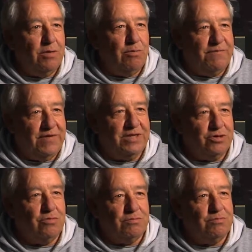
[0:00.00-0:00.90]
we
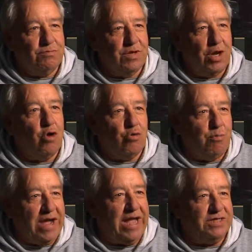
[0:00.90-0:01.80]
feature the local
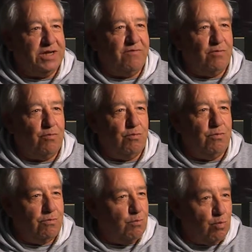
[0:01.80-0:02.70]
bands every
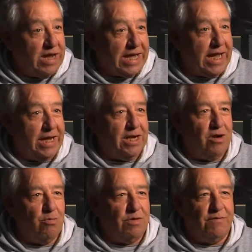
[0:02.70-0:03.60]
weekend
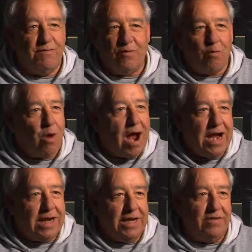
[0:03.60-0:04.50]
here with a
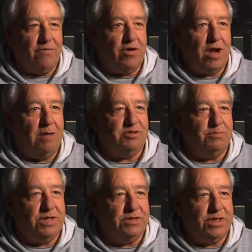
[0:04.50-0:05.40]
variety of different types of
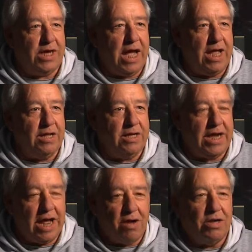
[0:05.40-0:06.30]
music. And the
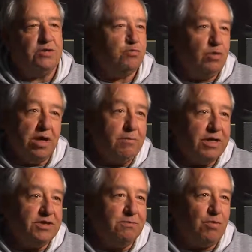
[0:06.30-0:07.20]
town has really
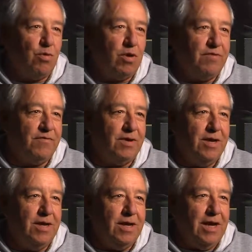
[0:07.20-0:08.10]
been supportive,
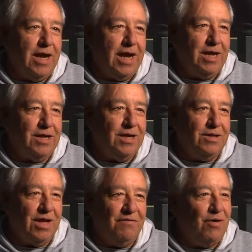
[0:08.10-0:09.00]
and uh,
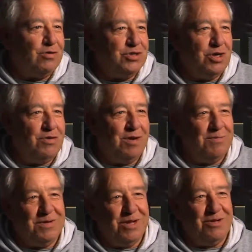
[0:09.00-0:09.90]
they've all showed up
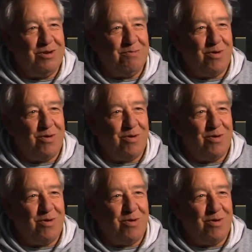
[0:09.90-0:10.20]
and done their